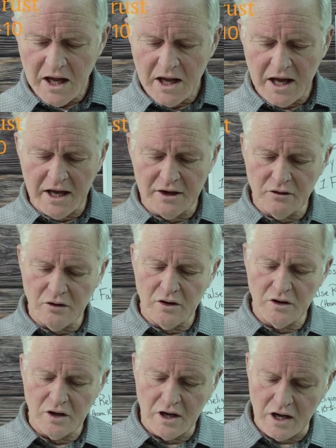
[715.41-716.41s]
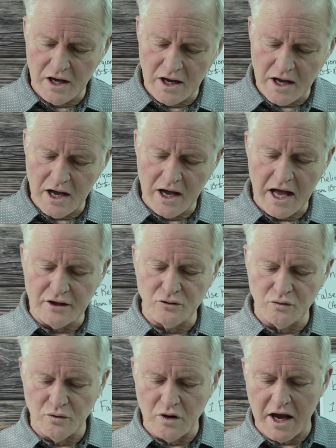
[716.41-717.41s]
And
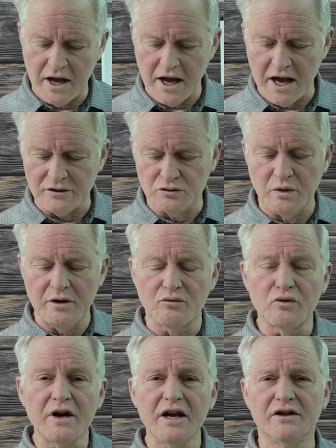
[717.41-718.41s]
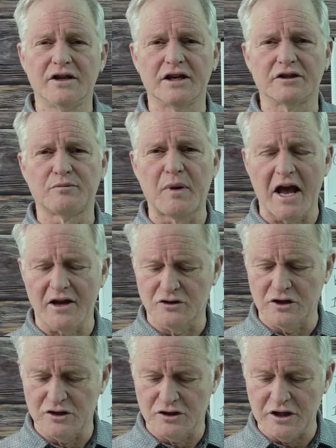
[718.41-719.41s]
as we read this
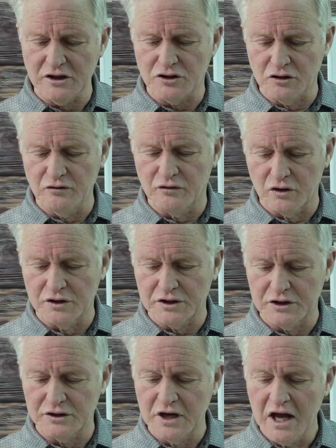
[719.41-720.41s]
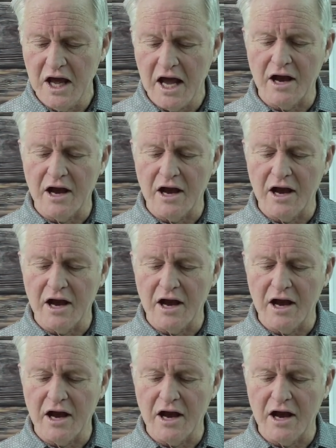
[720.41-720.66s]
passage, these two verses, I